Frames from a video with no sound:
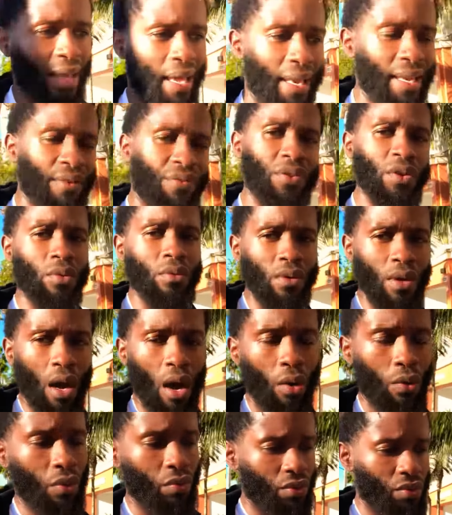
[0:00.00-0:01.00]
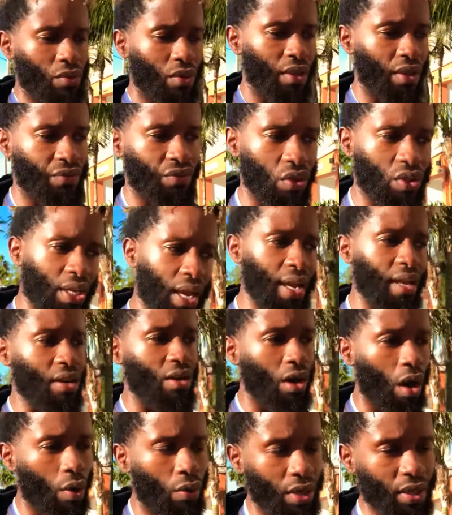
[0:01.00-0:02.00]
and if you note, if you take
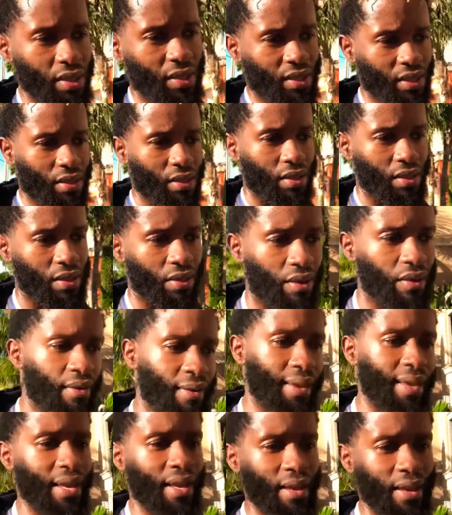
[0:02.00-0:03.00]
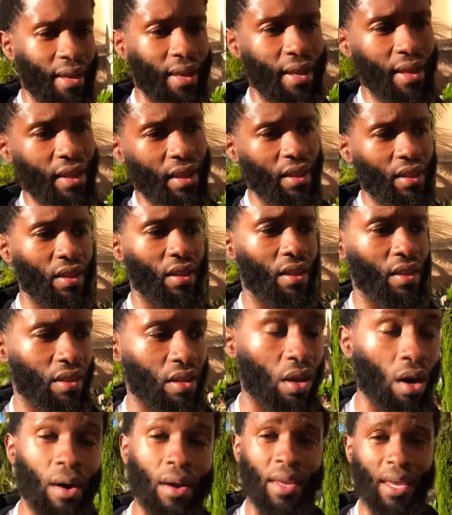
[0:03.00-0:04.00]
notice in
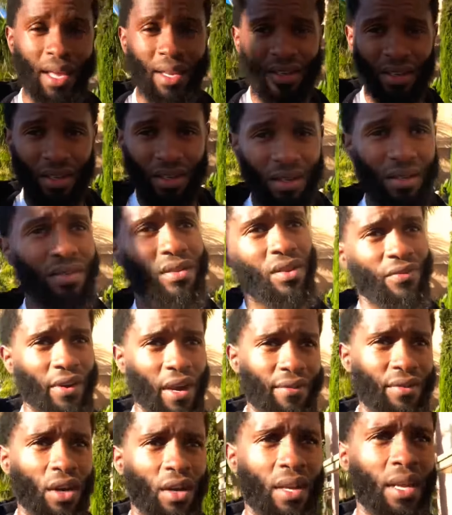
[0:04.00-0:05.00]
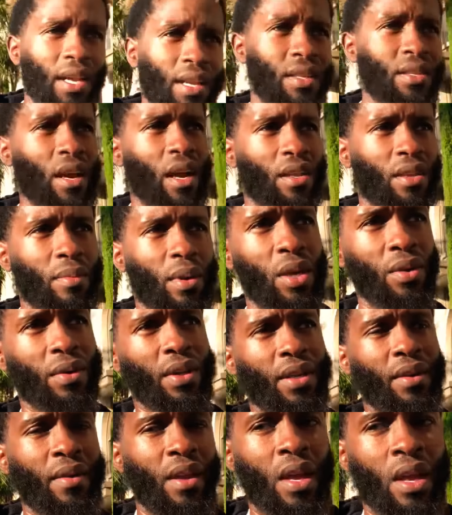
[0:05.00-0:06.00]
the R. Kelly, surviving R. Kelly
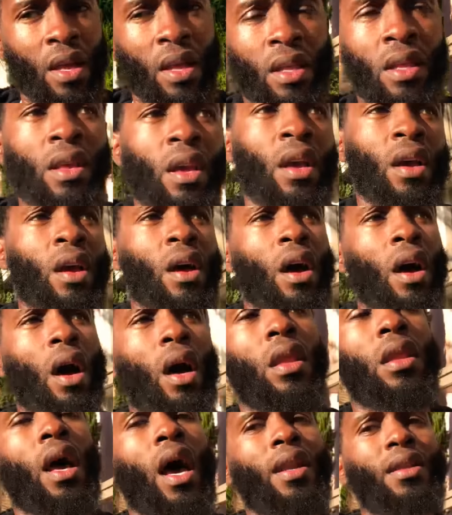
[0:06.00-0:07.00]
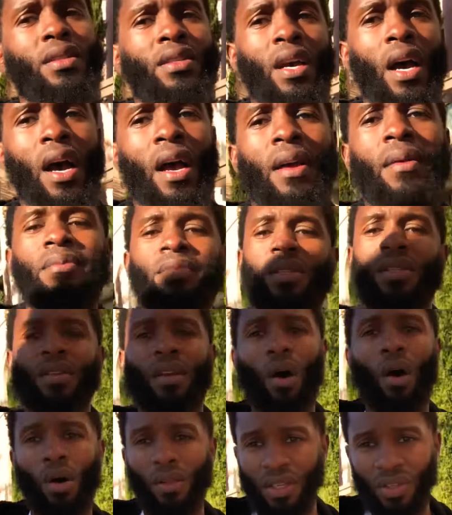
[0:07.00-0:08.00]
documentary, a lot of
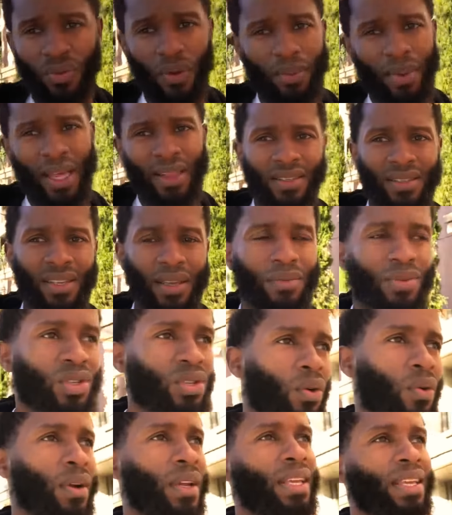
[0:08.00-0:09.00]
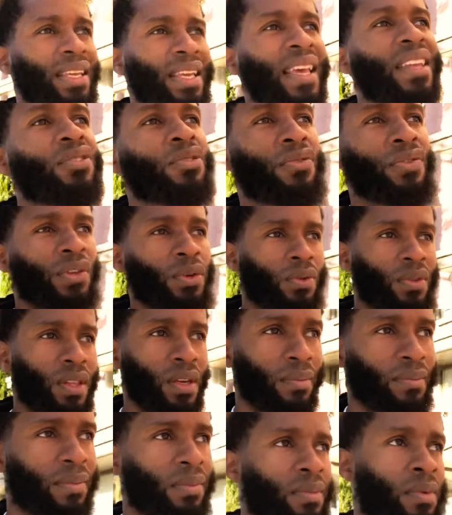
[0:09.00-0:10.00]
times, all these women had the same story. He interviewed
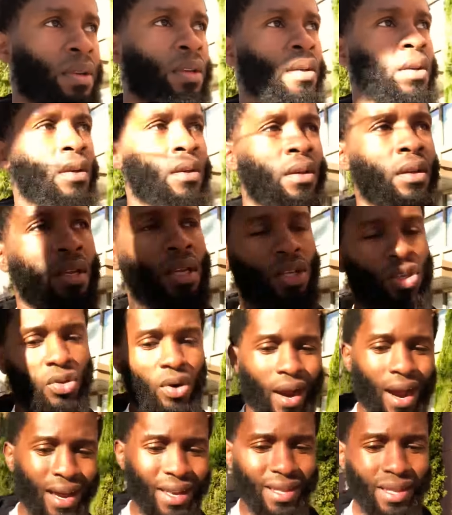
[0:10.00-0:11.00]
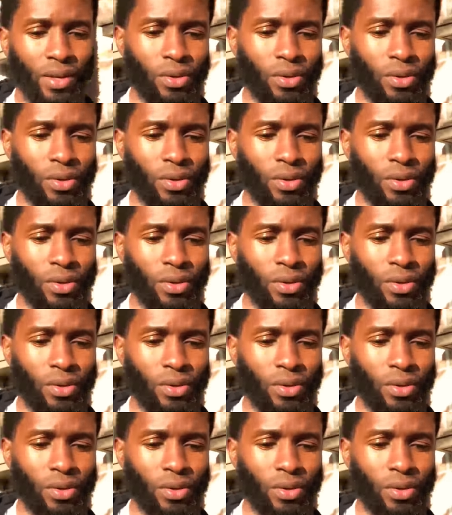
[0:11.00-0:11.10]
them. He tried